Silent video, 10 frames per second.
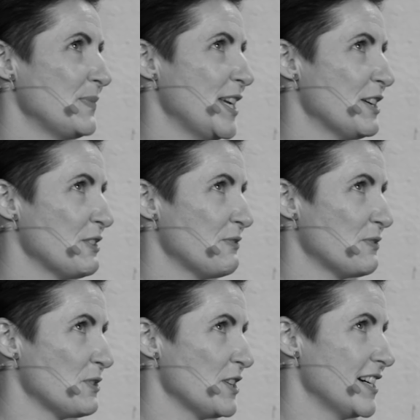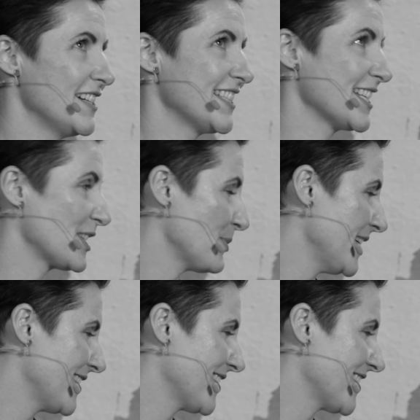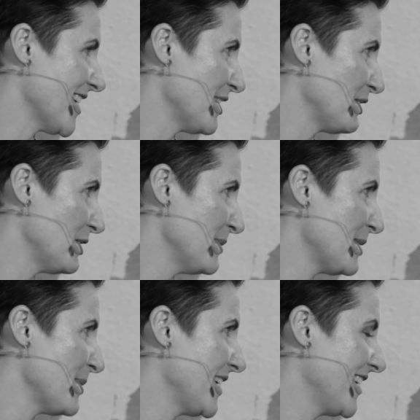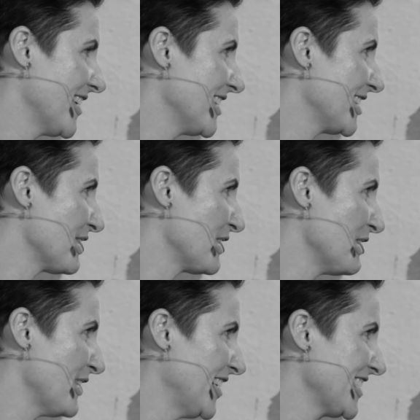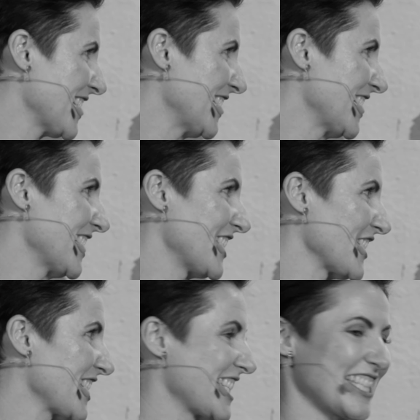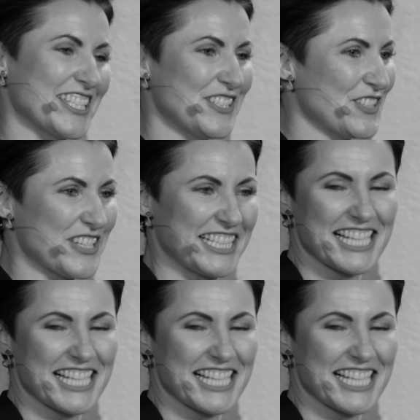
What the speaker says: here for 6 weeks. I'm going to be speaking at different events and just enjoying